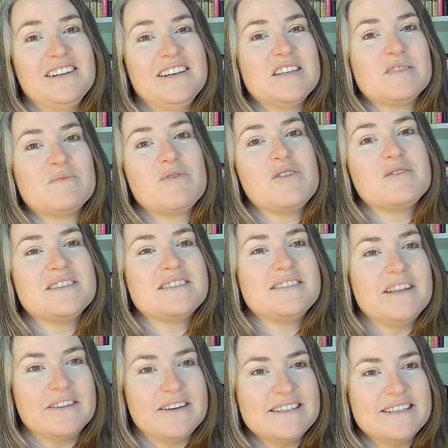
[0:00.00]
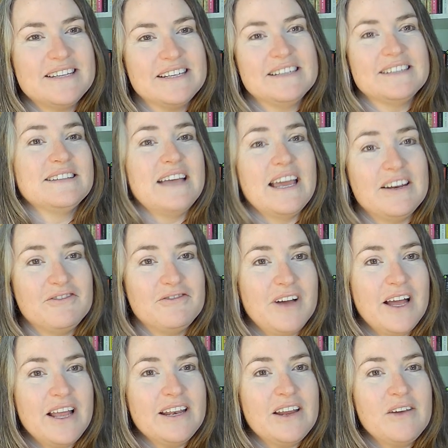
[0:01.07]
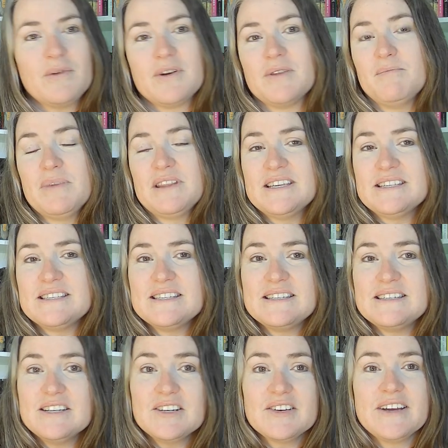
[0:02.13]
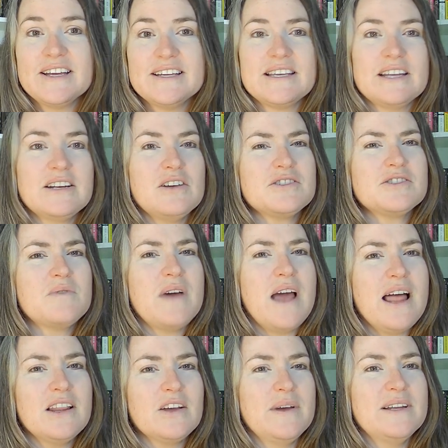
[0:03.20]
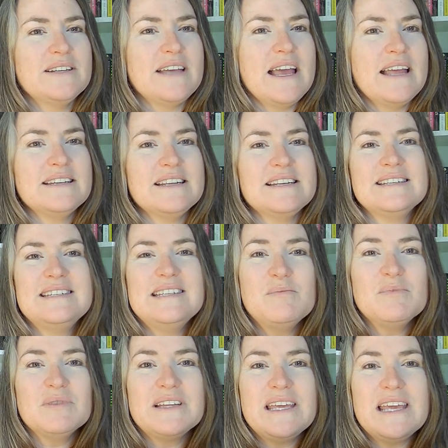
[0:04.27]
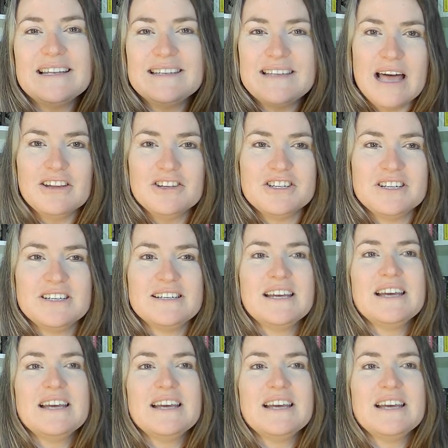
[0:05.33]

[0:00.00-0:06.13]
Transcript: His prose and Stellar Instinct is light and fun, but this is serious and also eloquent and deeply intelligent.